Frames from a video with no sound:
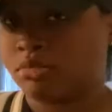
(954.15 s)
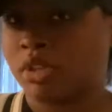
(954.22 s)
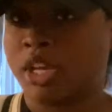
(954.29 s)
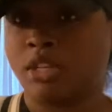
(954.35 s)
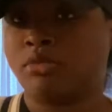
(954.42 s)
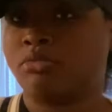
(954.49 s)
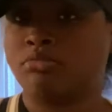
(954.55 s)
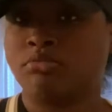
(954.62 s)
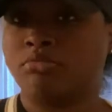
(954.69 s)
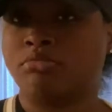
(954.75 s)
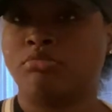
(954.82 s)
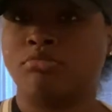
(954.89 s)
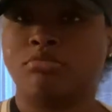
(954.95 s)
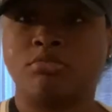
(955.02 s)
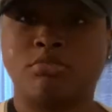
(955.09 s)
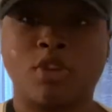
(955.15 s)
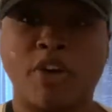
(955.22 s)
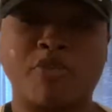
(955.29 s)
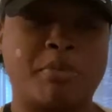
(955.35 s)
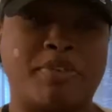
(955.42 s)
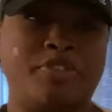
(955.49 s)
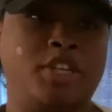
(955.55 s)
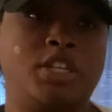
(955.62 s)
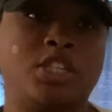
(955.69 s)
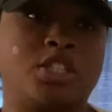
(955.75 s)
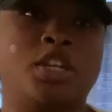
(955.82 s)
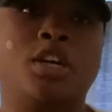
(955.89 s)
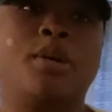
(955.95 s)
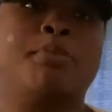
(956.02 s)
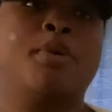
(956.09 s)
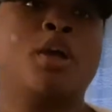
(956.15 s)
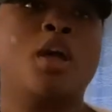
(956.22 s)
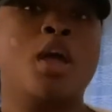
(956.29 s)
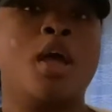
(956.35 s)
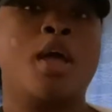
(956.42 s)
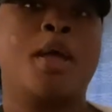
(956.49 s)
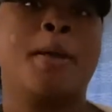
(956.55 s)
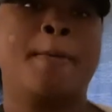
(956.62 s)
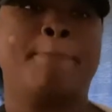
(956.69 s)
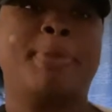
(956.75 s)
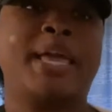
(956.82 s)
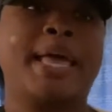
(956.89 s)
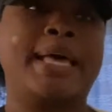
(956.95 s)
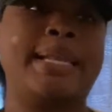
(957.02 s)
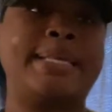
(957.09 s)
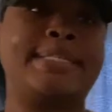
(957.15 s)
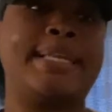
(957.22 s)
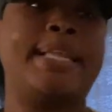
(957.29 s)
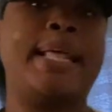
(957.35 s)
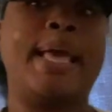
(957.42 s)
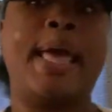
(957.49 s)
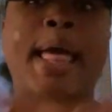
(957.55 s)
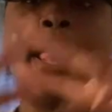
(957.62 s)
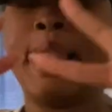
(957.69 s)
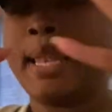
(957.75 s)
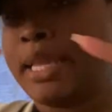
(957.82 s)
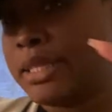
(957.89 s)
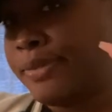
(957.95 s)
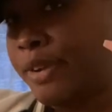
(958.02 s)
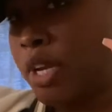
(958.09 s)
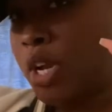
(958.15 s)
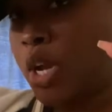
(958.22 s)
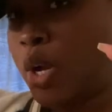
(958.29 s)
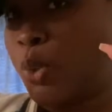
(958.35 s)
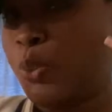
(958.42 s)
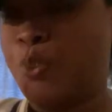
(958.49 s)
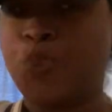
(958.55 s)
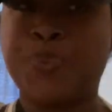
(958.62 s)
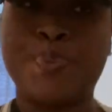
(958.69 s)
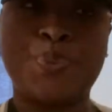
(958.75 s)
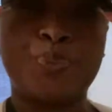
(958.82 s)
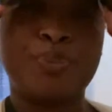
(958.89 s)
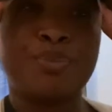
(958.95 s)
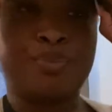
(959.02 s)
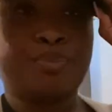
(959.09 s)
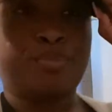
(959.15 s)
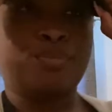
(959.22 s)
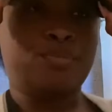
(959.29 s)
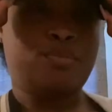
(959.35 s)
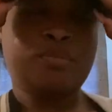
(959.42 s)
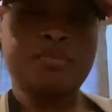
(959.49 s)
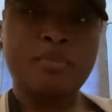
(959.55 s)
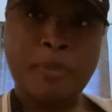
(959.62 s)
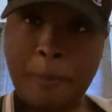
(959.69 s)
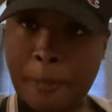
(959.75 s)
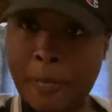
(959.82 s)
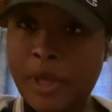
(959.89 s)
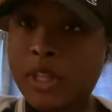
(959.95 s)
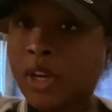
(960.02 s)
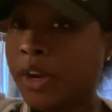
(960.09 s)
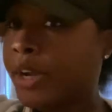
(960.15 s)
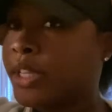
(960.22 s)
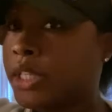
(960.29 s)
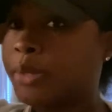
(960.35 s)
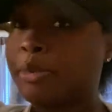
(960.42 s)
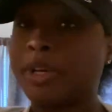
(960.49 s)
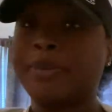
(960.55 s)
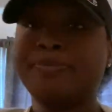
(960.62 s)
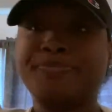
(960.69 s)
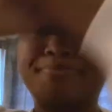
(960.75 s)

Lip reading: that cover my feet. That's dumb. But yeah, let's get it. Let's freaking go. I look crazy, but